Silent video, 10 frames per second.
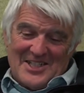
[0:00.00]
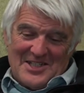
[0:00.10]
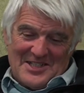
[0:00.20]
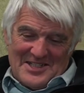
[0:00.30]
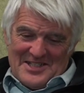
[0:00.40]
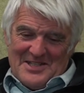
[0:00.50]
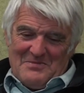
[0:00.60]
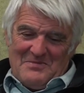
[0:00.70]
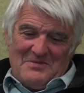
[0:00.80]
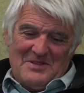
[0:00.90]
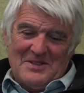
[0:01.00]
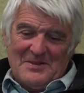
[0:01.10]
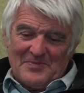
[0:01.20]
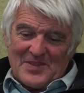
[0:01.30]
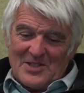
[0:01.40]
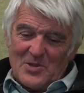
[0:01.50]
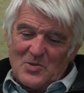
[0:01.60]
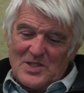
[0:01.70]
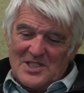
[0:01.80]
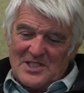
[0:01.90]
And they're
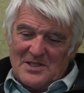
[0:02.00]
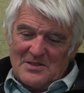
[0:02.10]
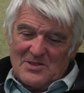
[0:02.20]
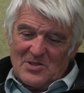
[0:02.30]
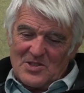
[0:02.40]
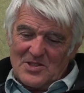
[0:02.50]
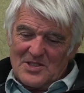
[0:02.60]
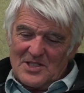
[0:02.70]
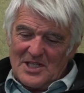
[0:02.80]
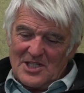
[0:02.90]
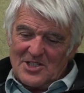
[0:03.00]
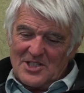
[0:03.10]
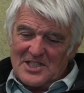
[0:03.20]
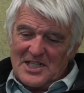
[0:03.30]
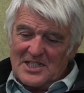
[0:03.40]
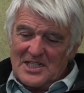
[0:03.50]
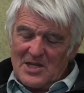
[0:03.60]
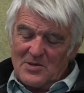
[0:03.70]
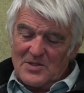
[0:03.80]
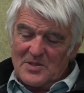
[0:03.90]
always, doctors actually stand
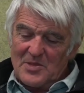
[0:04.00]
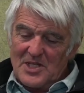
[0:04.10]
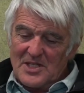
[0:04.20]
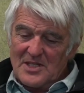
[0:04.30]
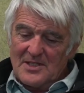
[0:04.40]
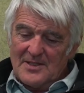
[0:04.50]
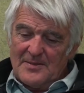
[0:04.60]
out as being,